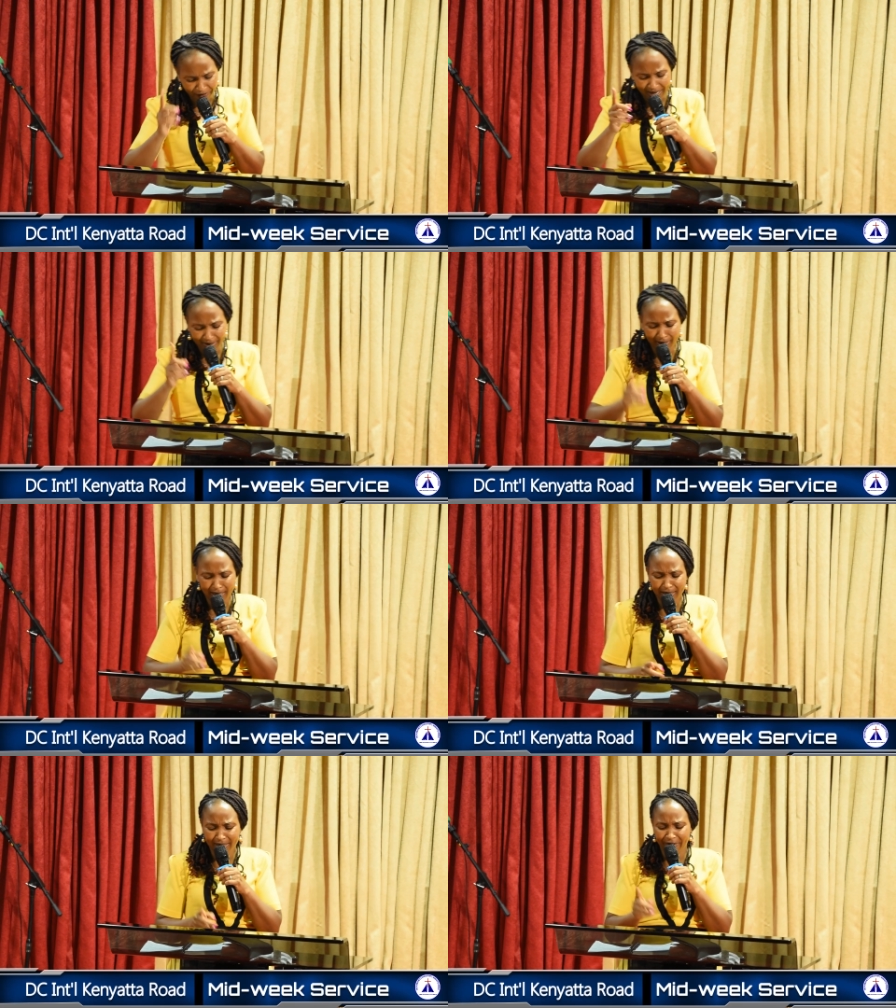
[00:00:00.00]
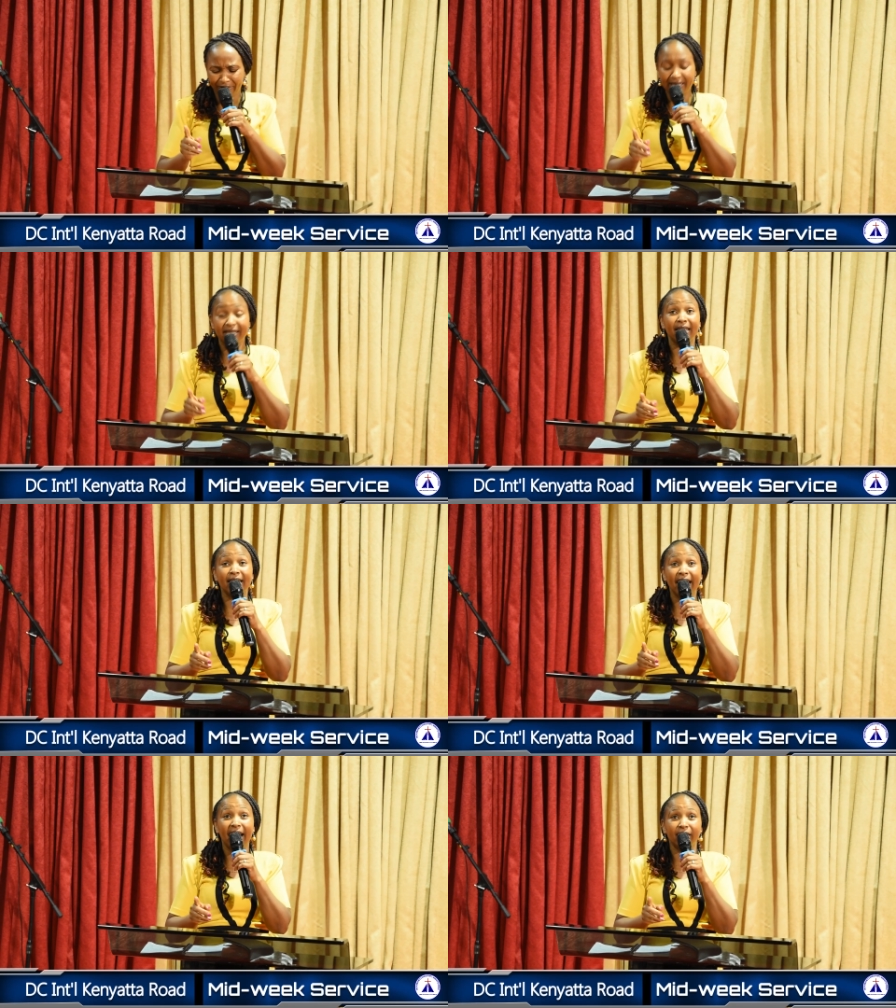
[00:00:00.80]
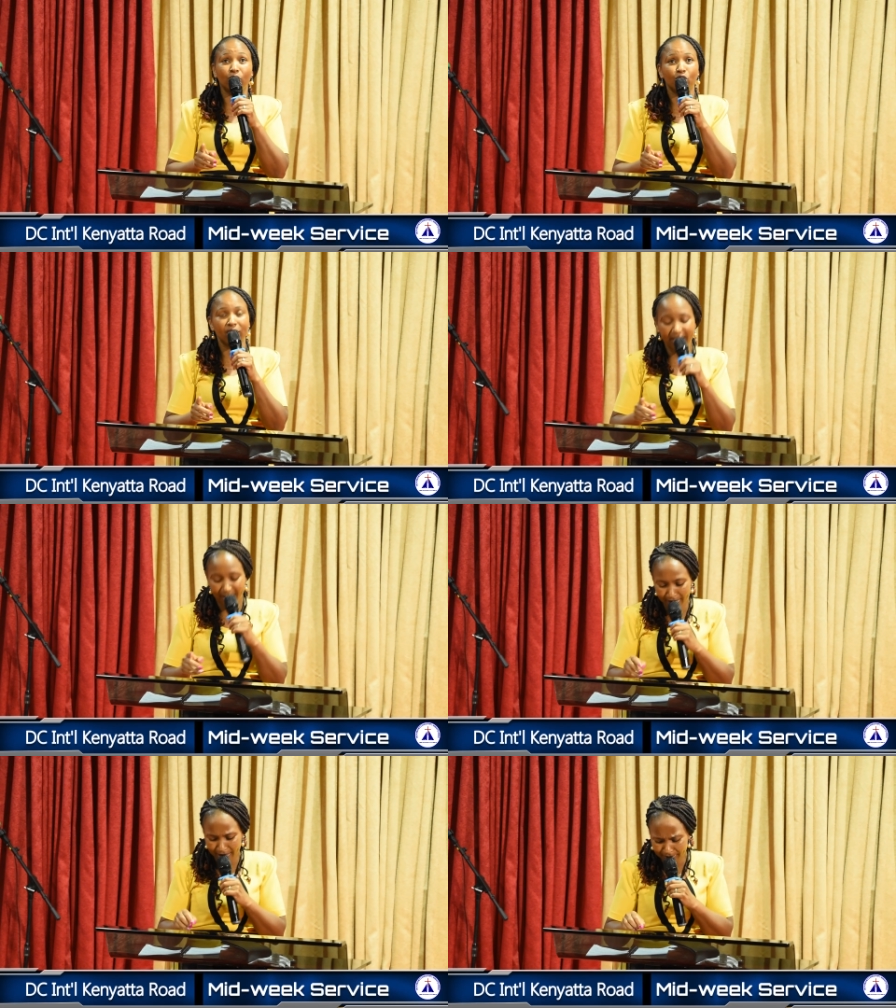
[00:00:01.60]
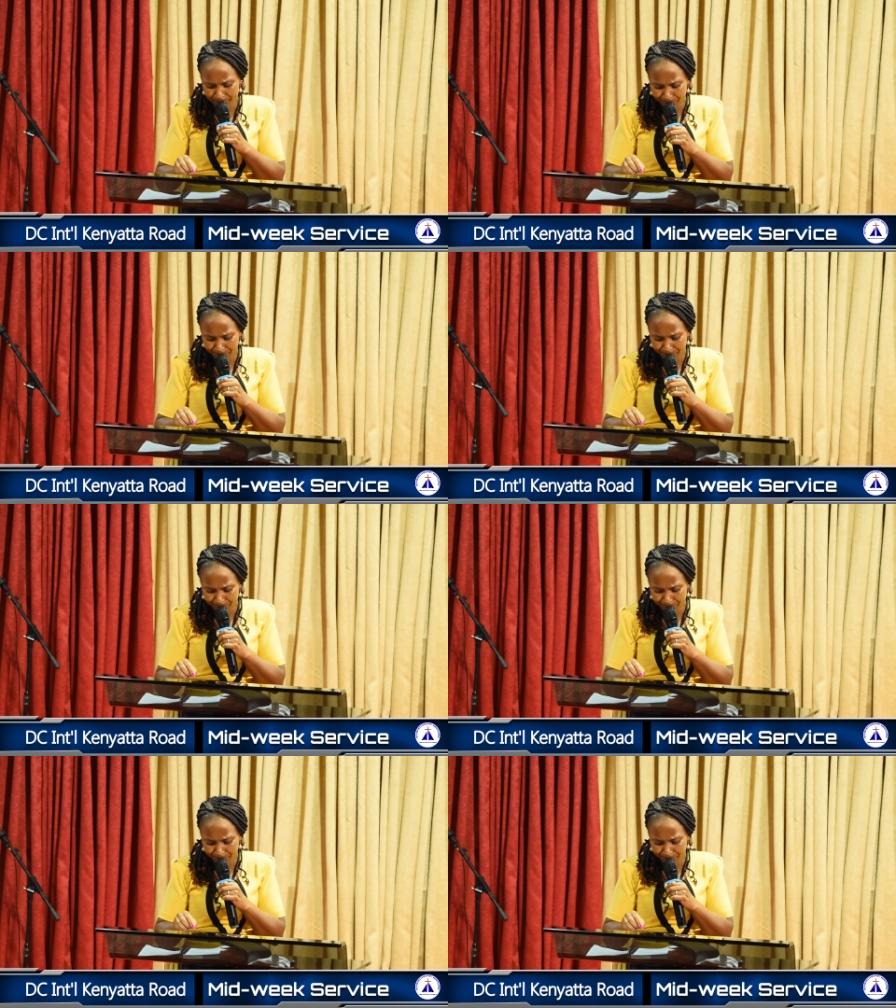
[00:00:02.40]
First Kings 17, 8 to 16.